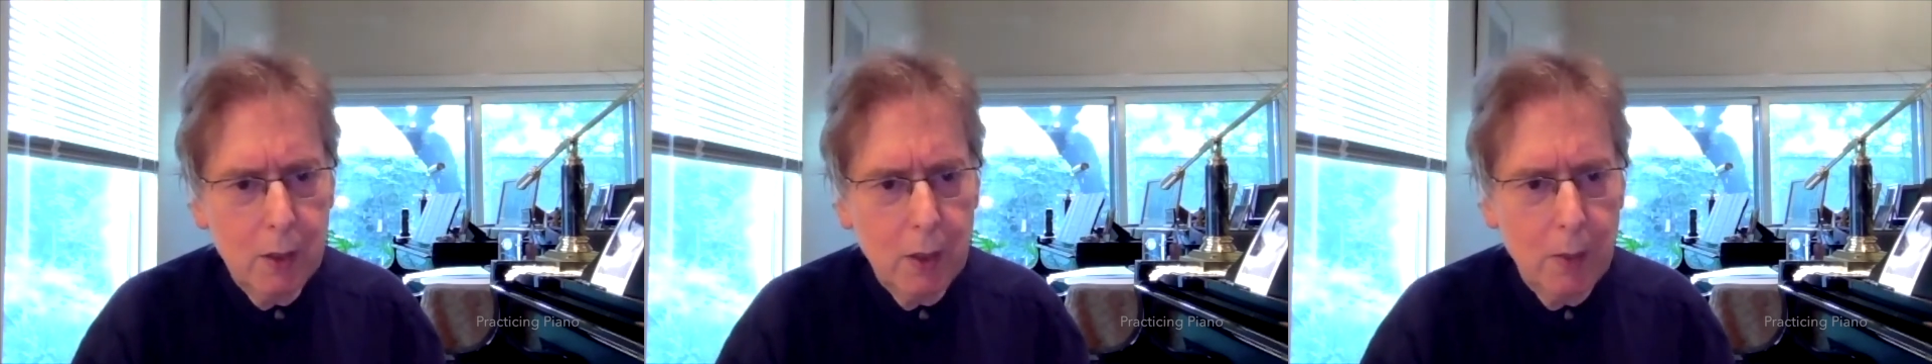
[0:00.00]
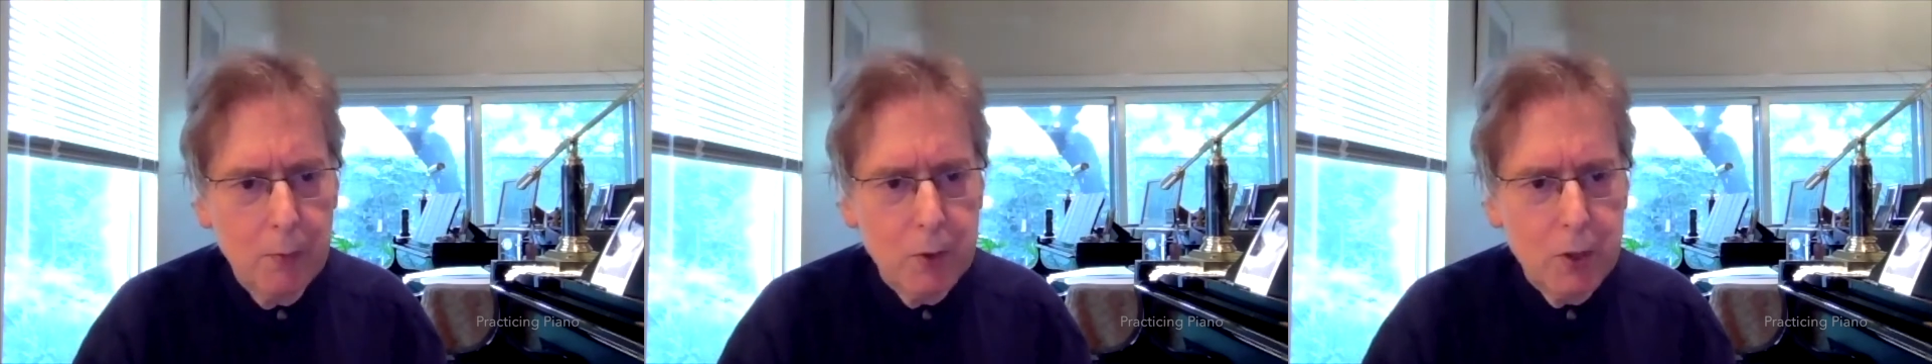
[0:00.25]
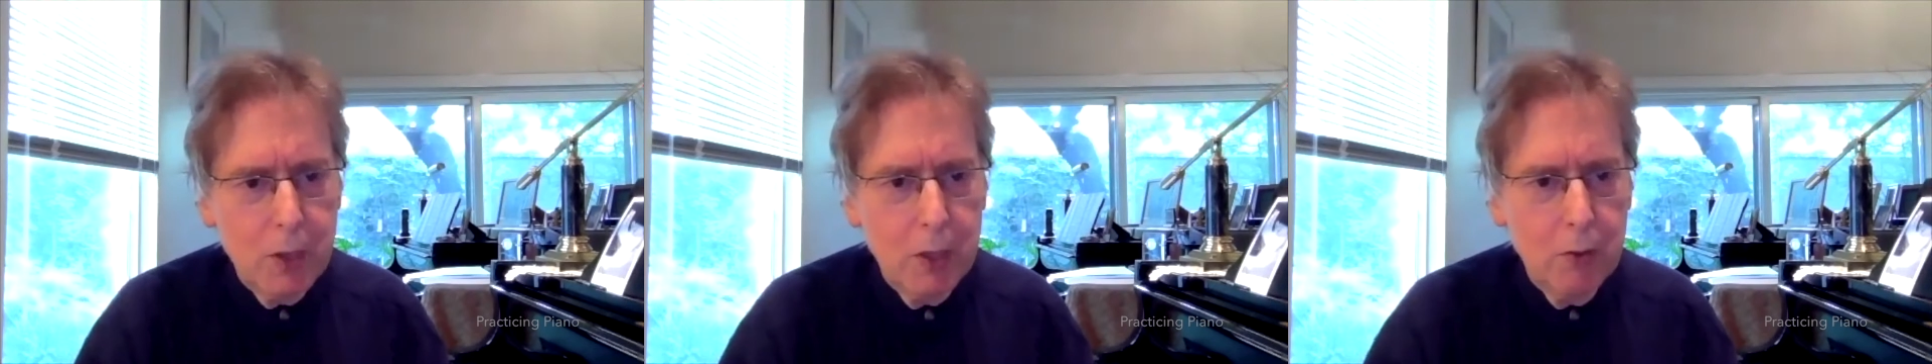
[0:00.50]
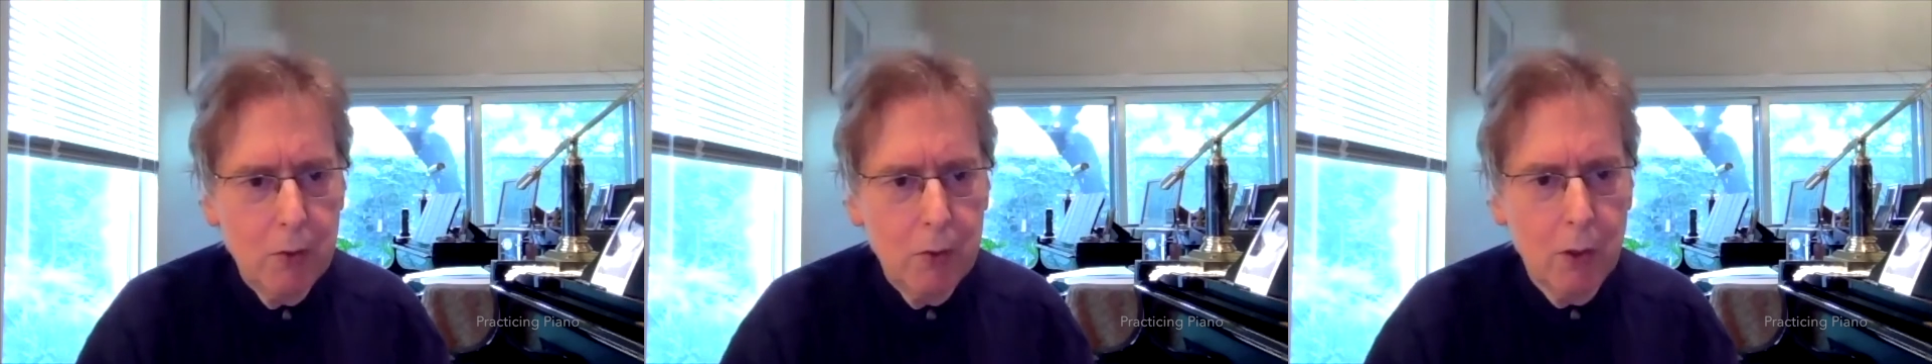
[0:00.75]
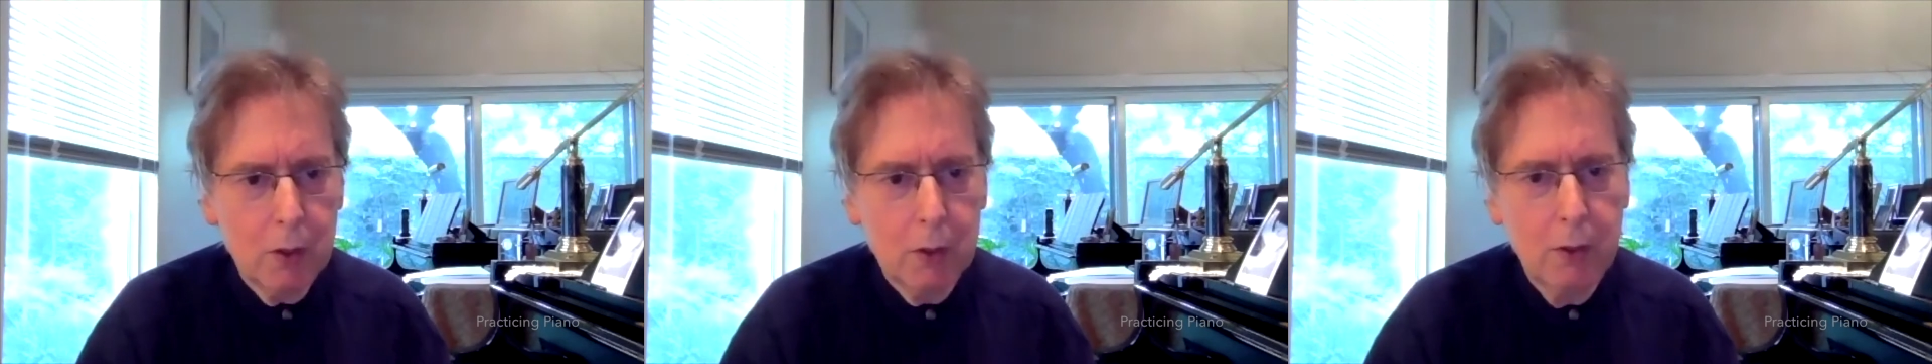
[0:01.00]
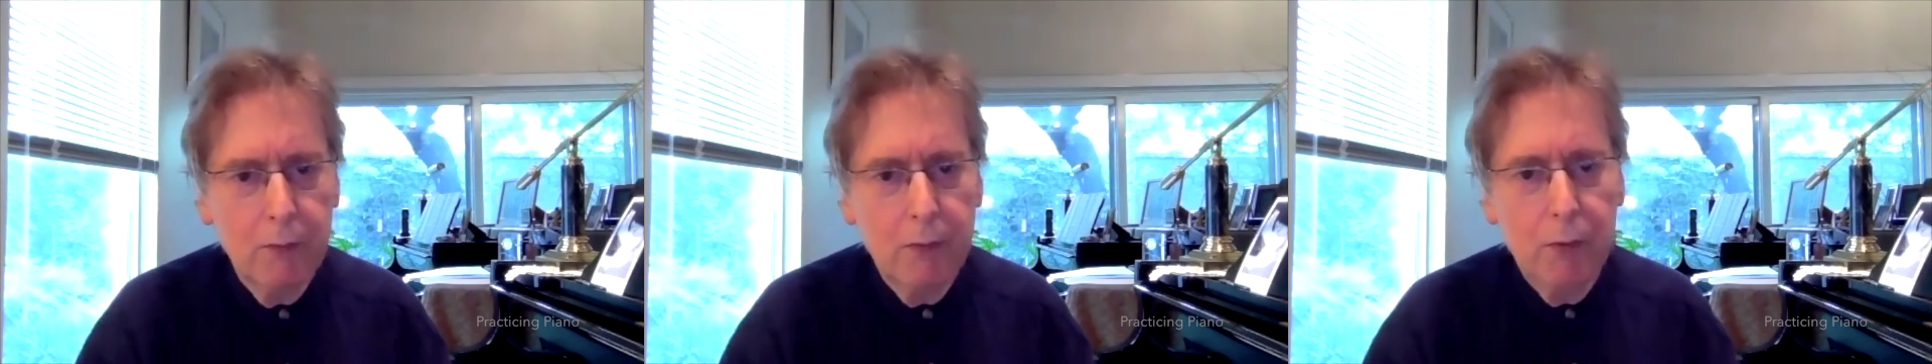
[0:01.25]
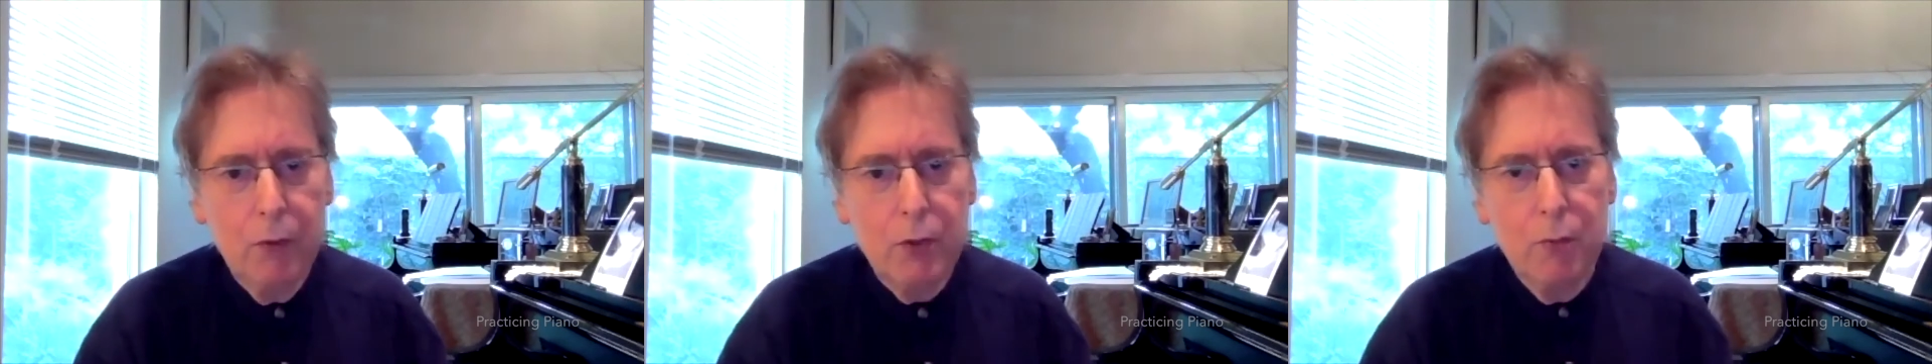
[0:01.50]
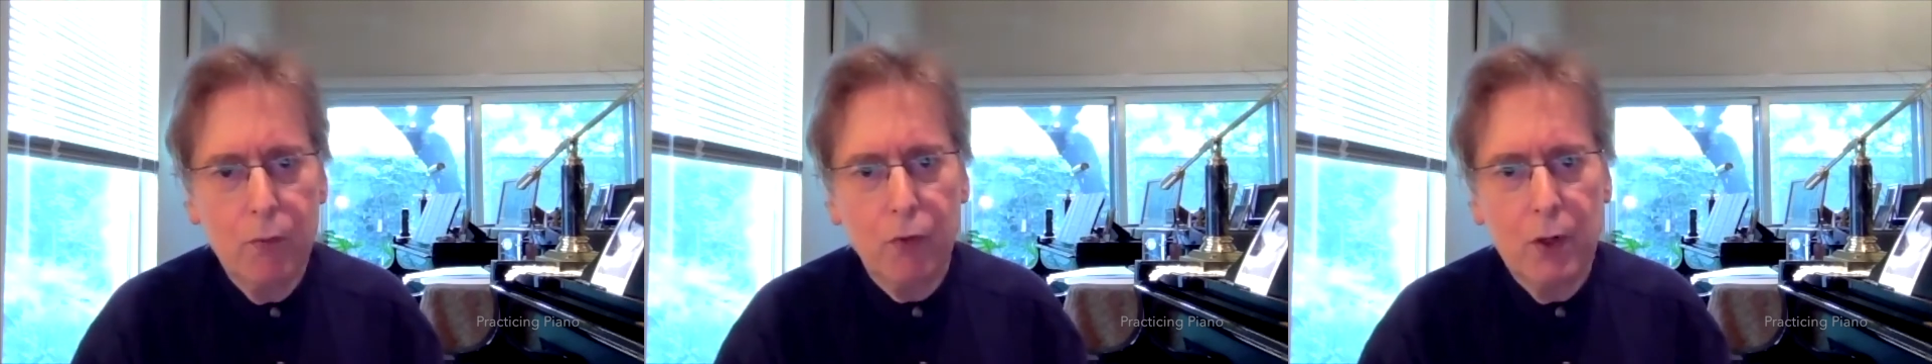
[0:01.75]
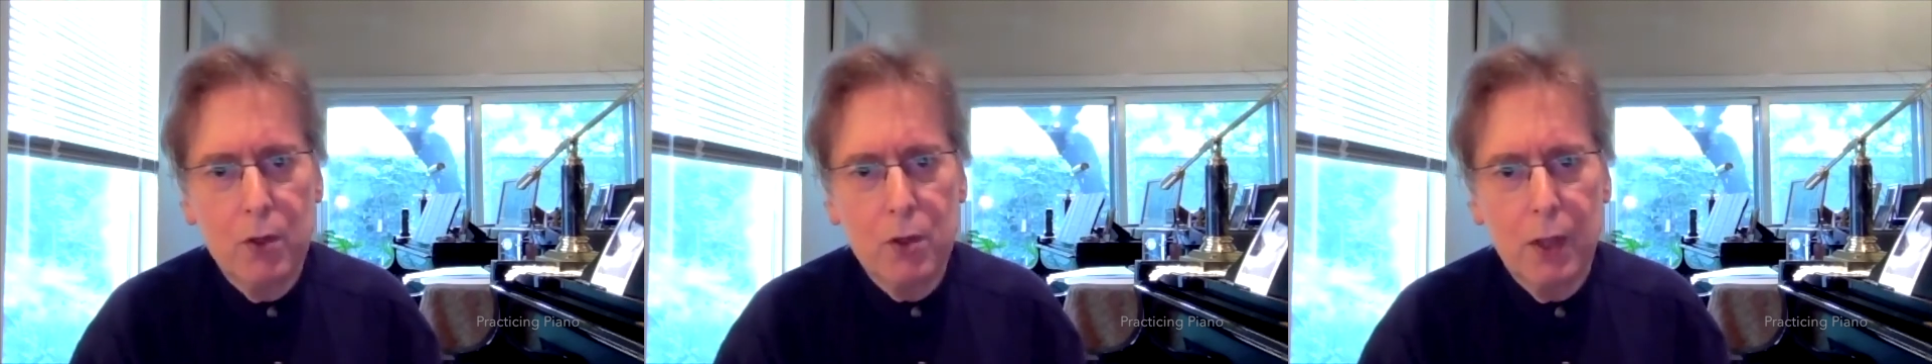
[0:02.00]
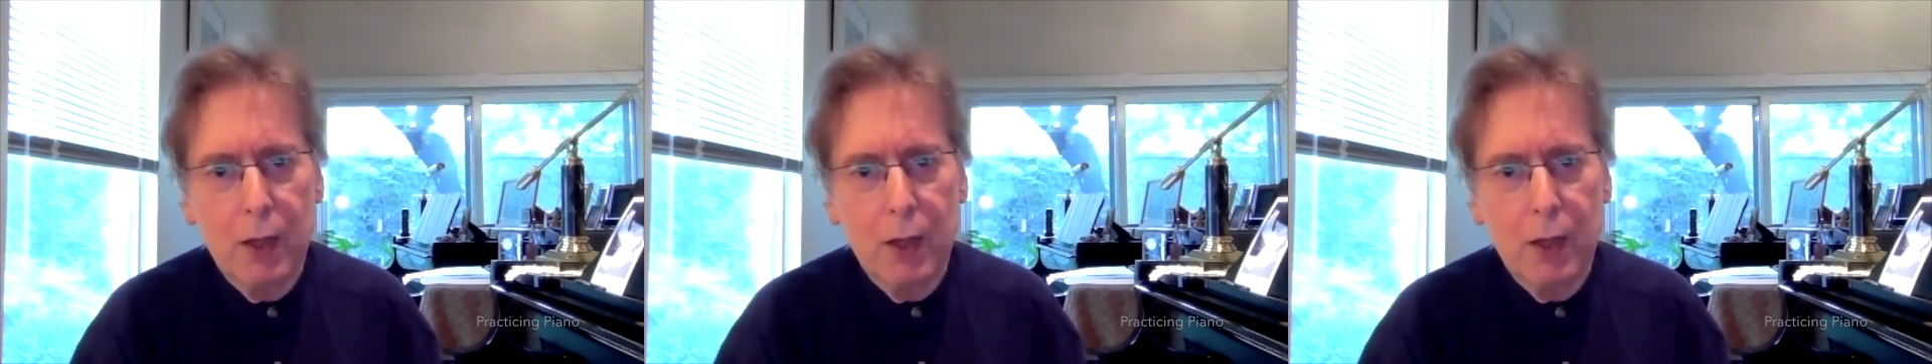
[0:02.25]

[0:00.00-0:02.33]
upstate New York living with some friends,